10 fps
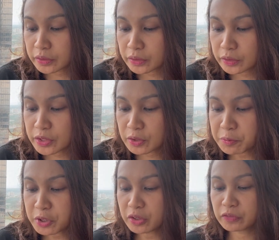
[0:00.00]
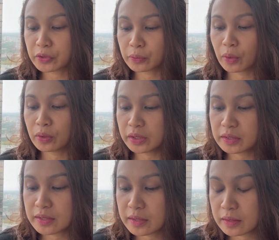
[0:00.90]
description of the role,
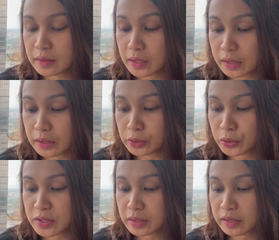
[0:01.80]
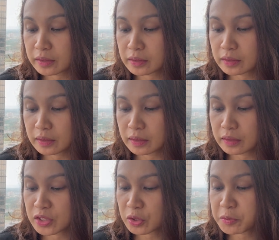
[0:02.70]
it looks like
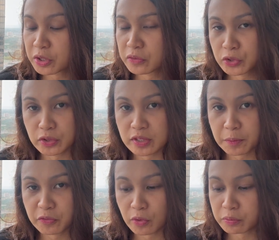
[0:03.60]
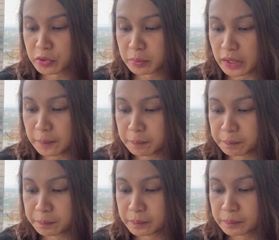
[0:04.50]
description of duties performed to me.
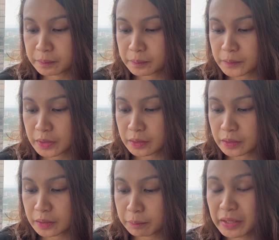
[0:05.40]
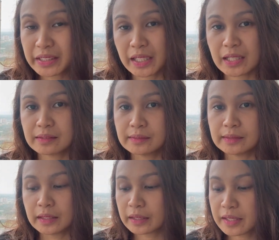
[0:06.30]
But yeah,
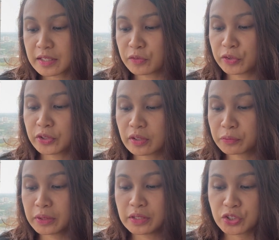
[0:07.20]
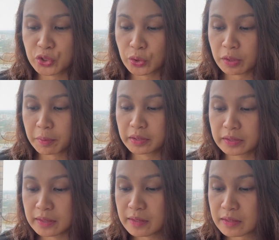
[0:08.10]
guys, if you're not really sure about
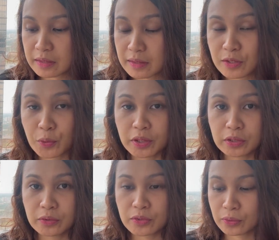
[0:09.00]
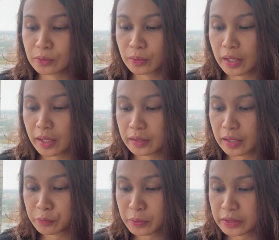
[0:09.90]
this is quite new, so I
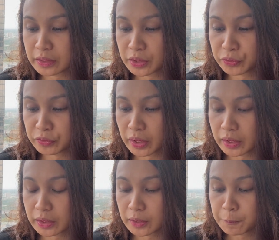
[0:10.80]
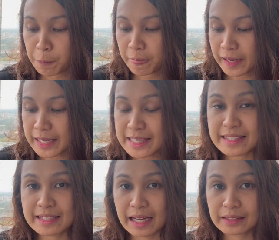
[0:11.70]
can't really give like an
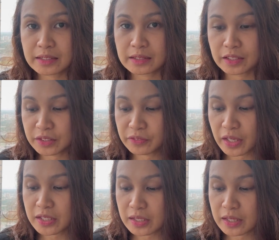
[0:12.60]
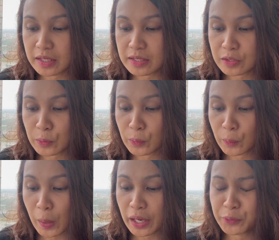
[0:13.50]
exact advice in this.
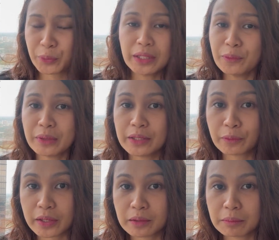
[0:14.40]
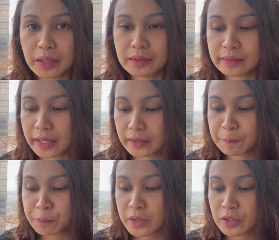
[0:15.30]
So I really recommend like
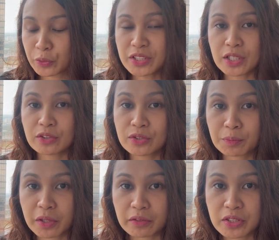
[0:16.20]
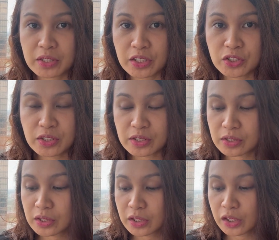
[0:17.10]
reach out to migration agents
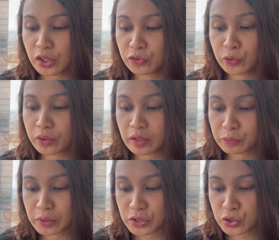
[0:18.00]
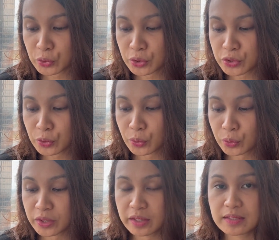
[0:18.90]
if you're not really sure.
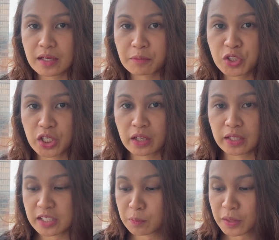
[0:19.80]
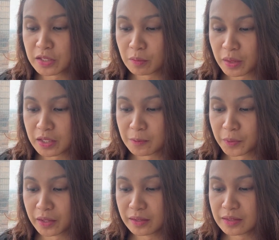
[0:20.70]
So the things that I'm sharing is based on my
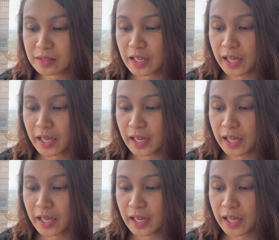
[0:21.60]
experience,